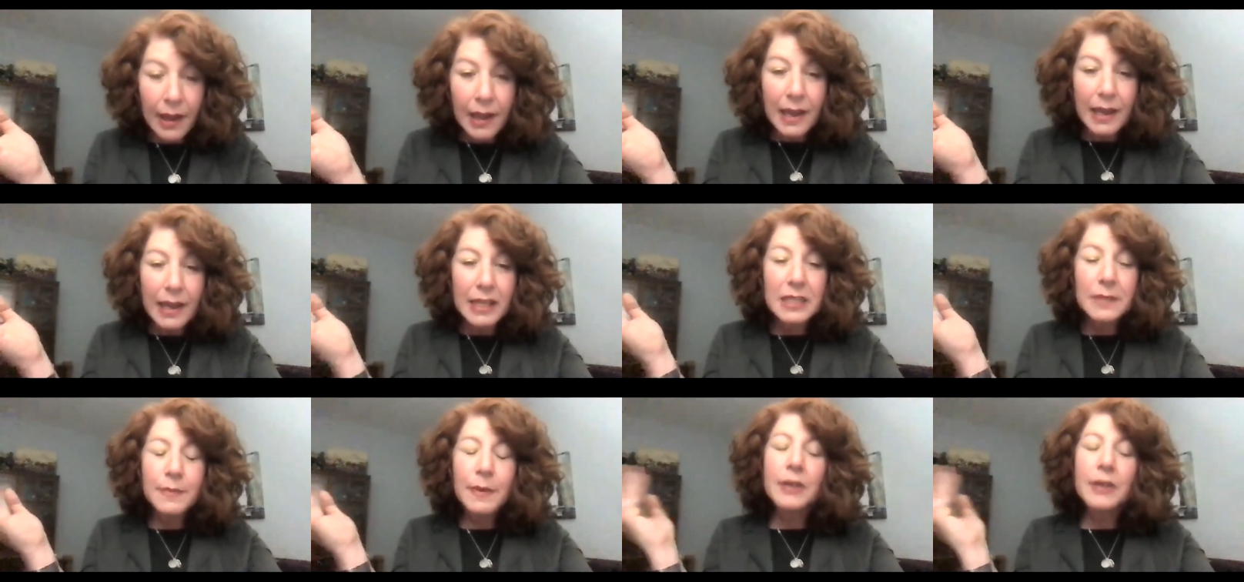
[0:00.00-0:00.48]

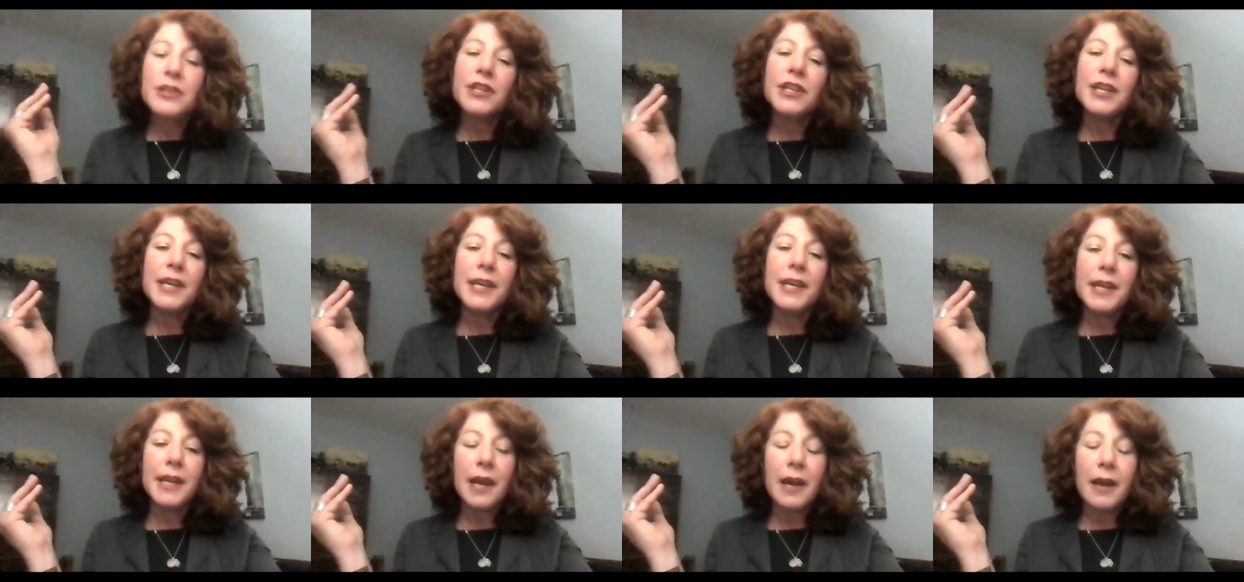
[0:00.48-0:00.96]

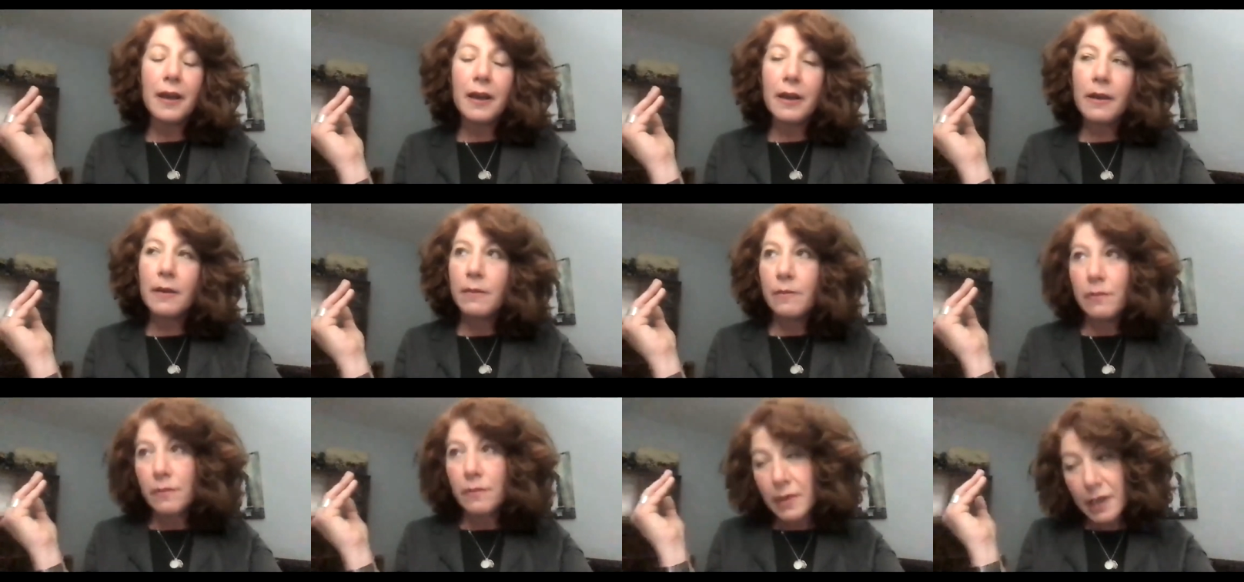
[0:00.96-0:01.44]
especially
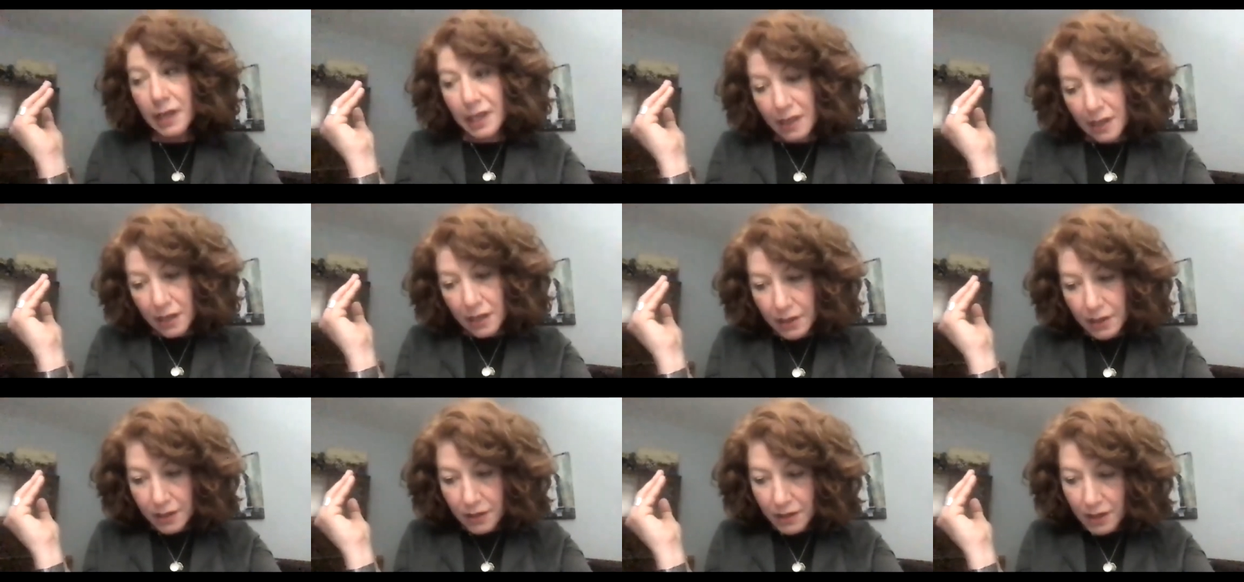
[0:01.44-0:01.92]
um,
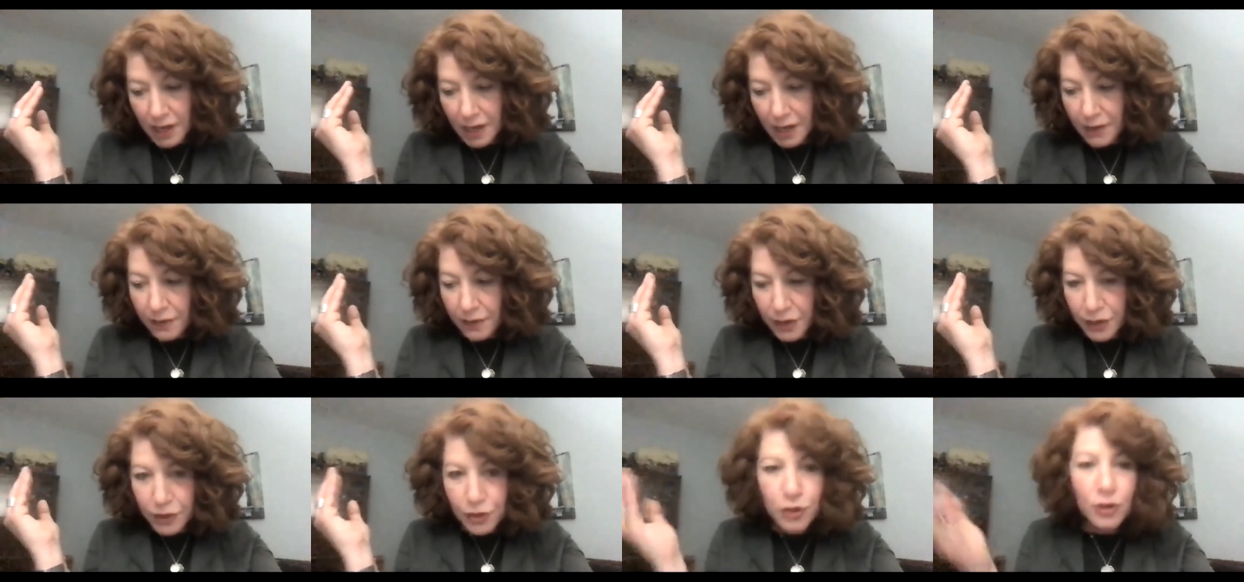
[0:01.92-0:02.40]
in kind
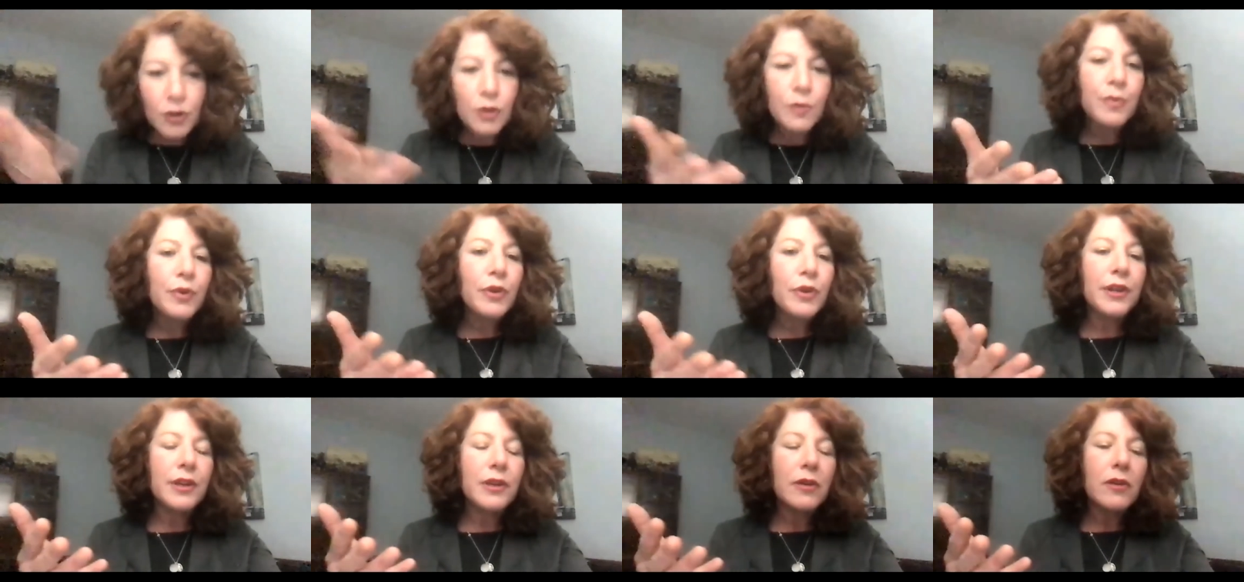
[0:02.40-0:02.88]
of a new
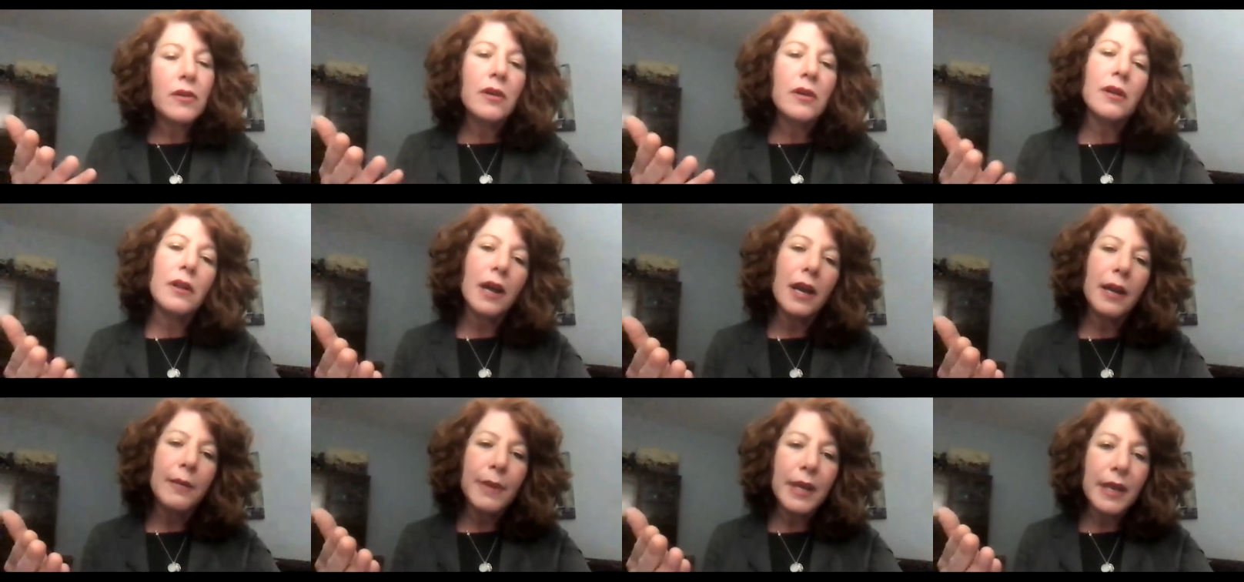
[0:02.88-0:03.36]
political
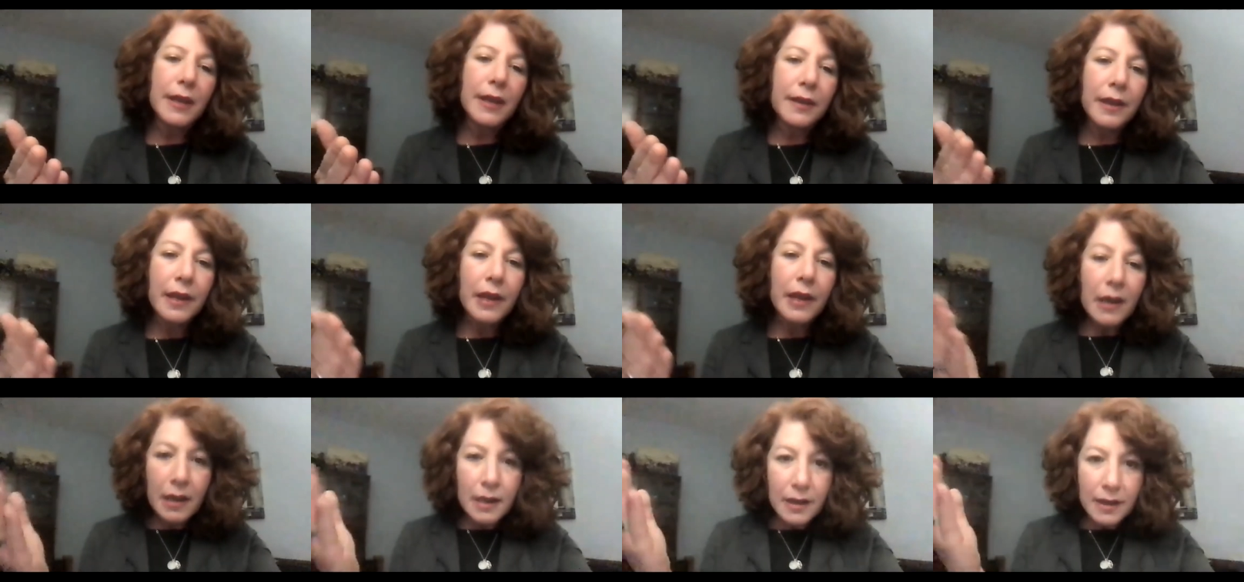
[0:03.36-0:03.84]
climate,
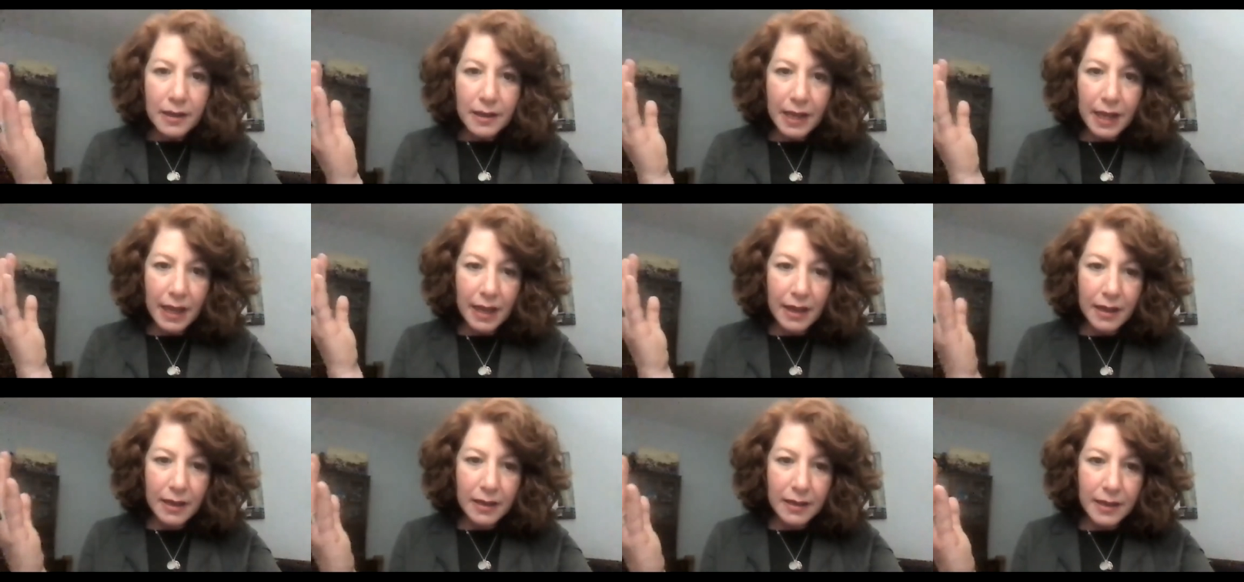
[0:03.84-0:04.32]

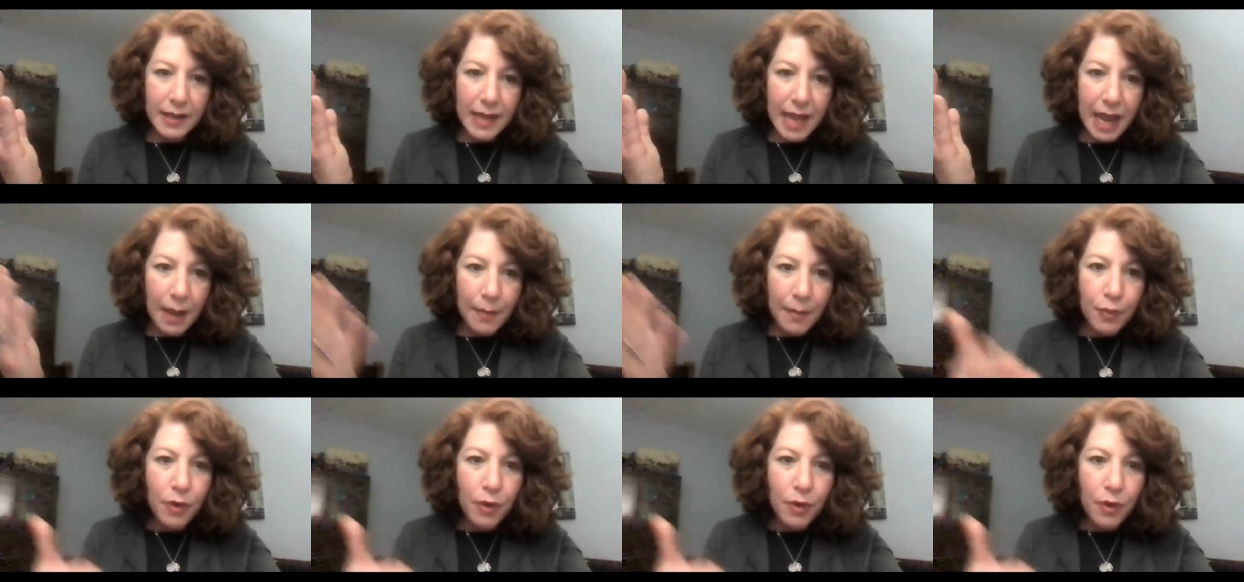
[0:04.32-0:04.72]
that that